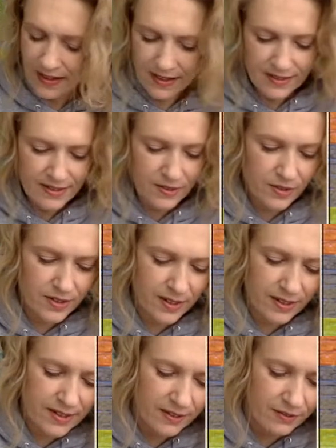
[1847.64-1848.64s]
It's
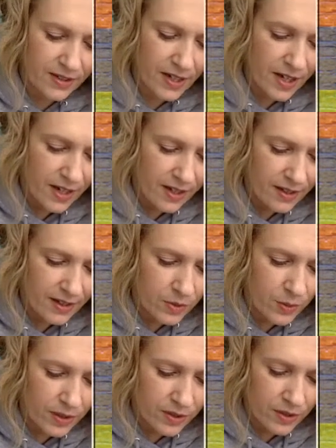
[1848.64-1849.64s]
interesting the different
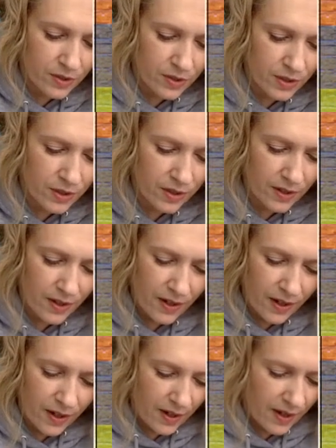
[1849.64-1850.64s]
things we can do to
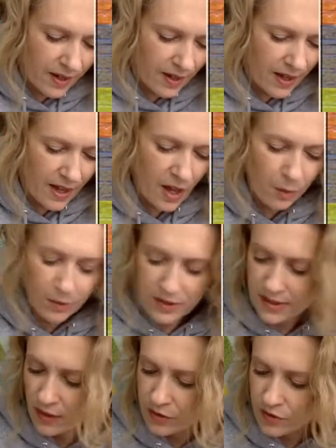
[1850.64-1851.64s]
help
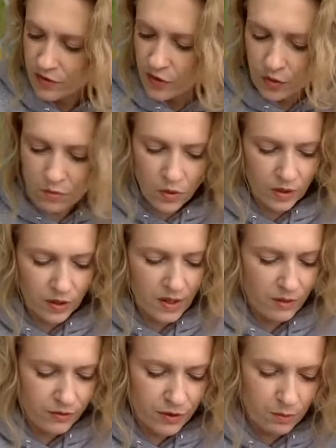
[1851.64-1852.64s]
ourselves feel more
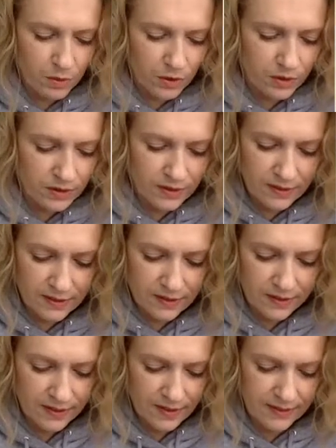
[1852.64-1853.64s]
comfortable
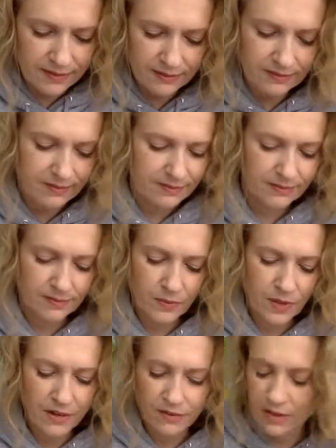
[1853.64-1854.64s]
in
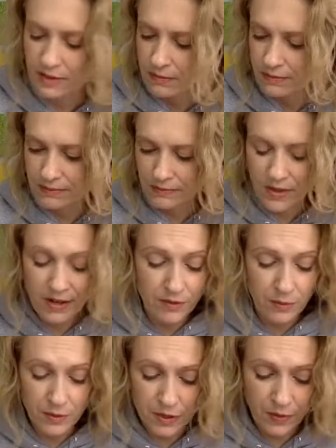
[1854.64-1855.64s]
whatever,
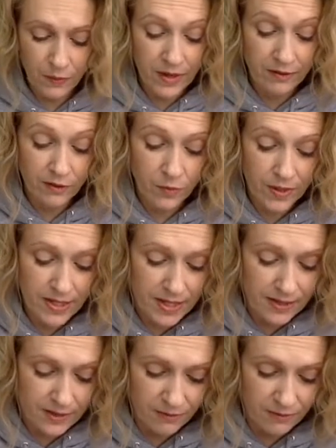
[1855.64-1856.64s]
whatever we're doing, whenever we
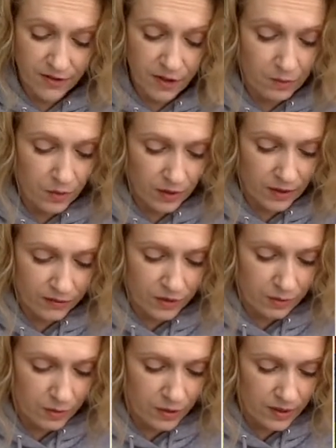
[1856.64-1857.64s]
need to feel more
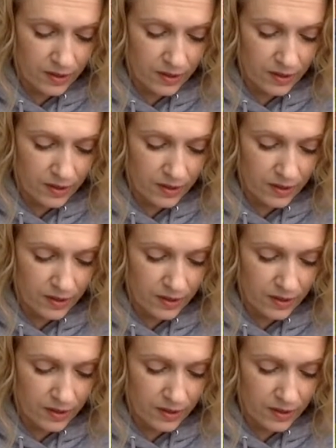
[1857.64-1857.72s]
comfortable.